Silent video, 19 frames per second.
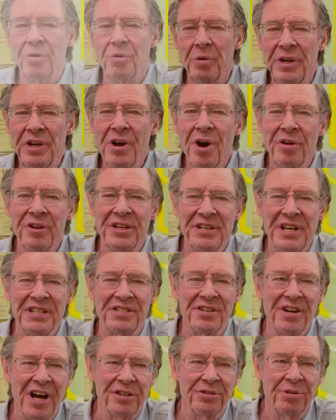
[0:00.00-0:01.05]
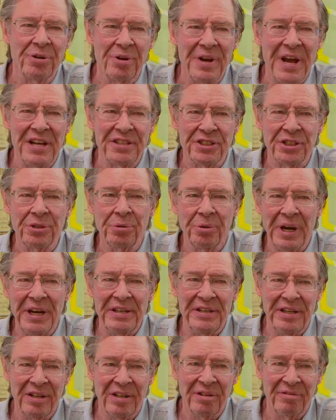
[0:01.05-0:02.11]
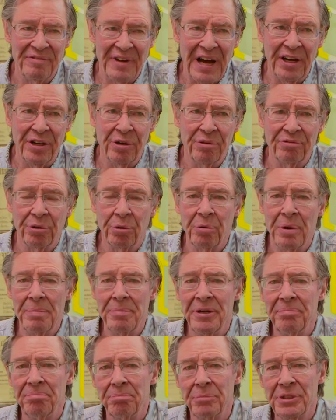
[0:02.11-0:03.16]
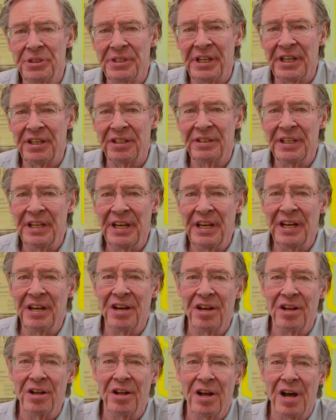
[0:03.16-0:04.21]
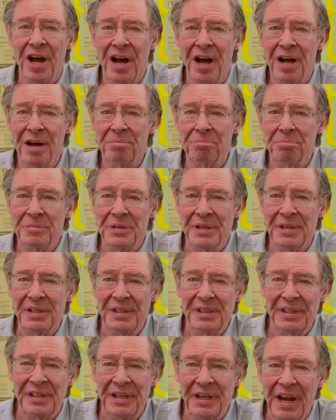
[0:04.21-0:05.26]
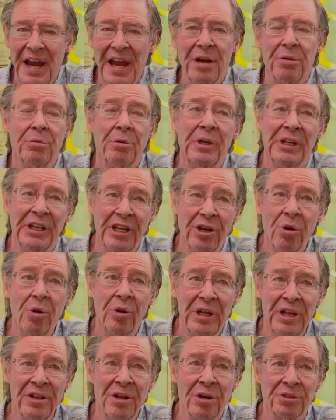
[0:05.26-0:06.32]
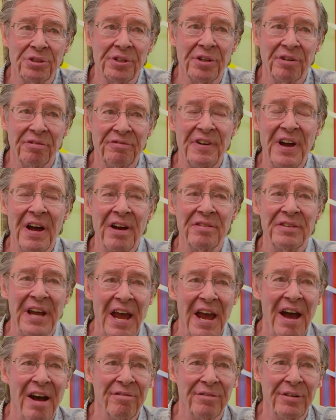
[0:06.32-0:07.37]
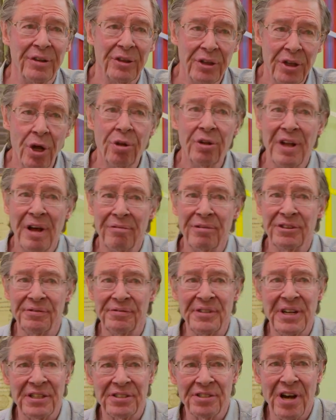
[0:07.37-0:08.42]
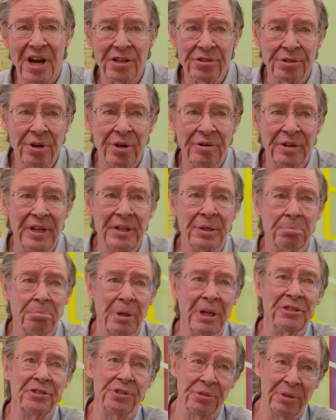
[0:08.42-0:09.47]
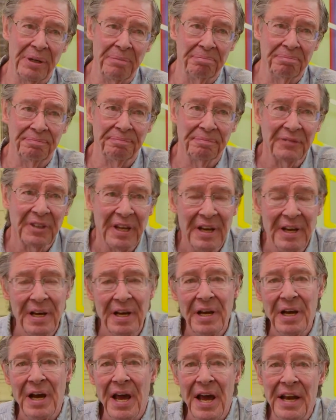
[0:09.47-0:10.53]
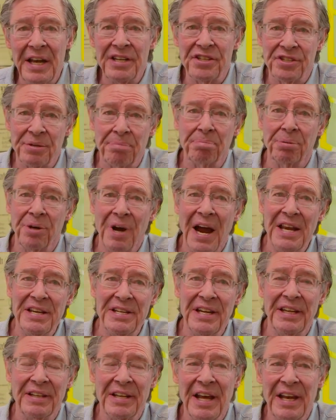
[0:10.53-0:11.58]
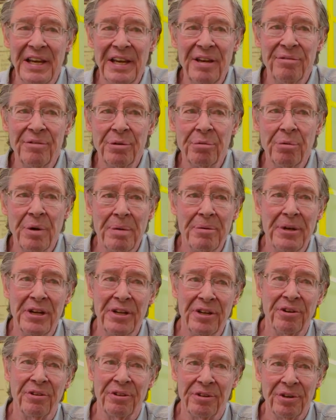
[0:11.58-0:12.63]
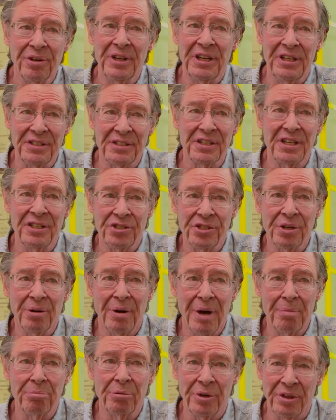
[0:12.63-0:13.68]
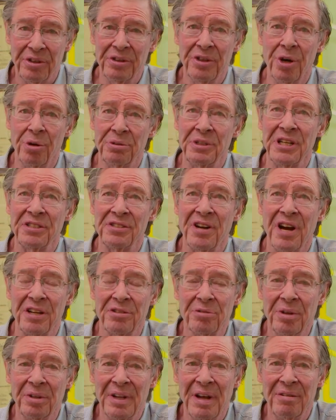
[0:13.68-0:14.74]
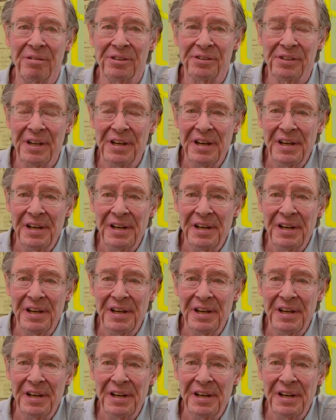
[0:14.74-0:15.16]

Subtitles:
We know that testosterone has a great deal of value for women, particularly and really only those that are found to have low levels of testosterone in their bloodstream. And it's surprising that even women in their 30s can show up with low testosterone levels,